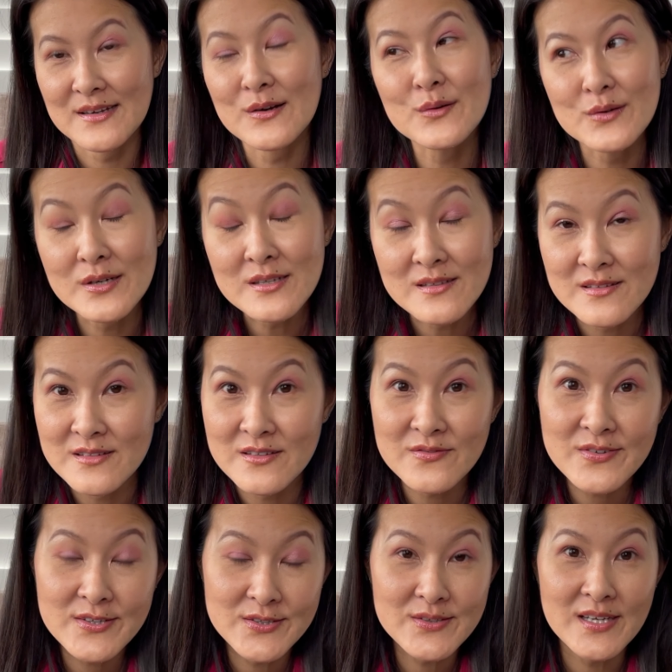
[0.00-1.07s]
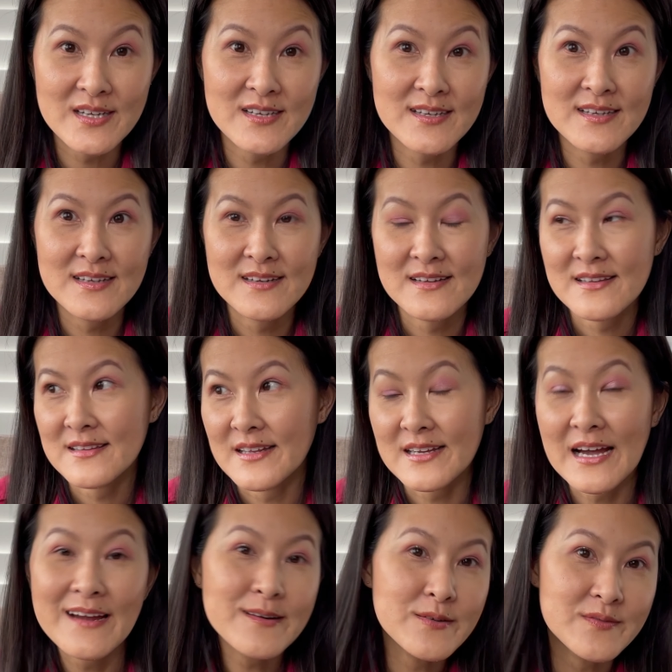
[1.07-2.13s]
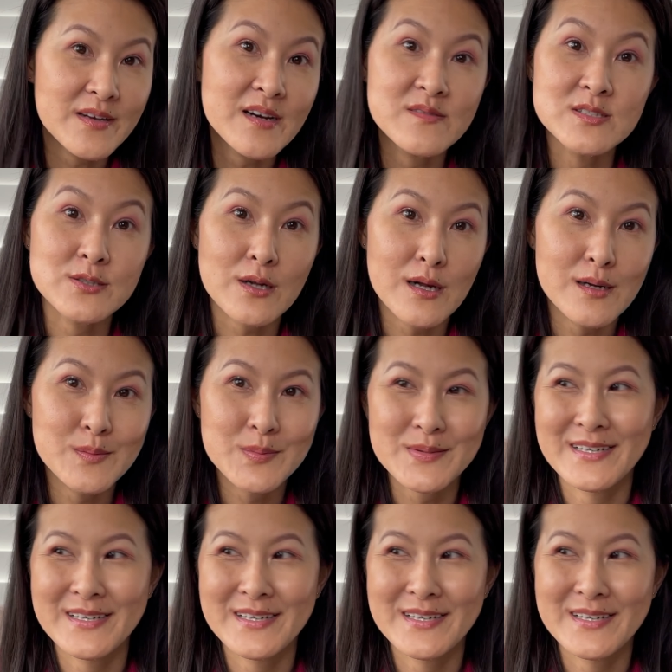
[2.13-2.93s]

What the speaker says: oh, good for you, Katie. Like, I don't even have a job.